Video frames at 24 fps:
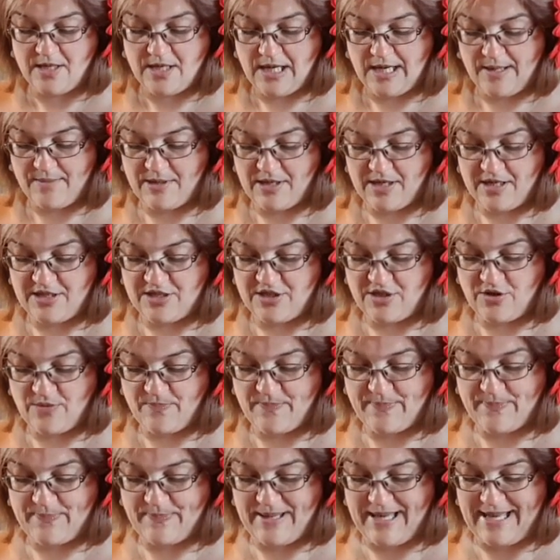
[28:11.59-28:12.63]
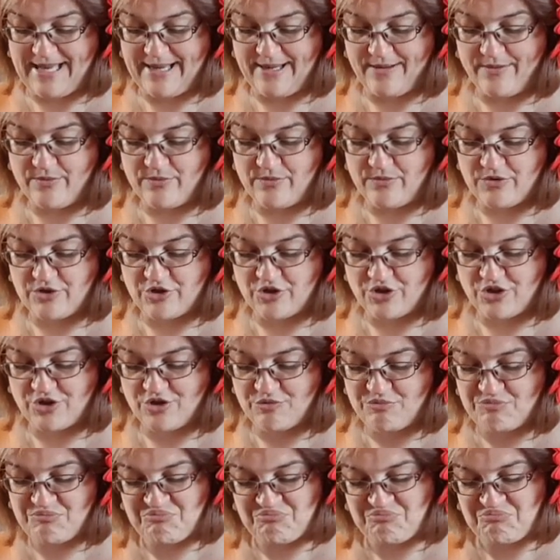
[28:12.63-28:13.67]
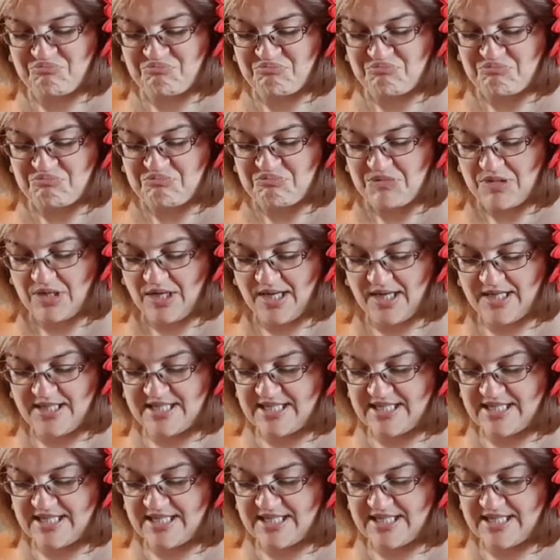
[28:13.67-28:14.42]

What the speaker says: I'm going to do about, I'd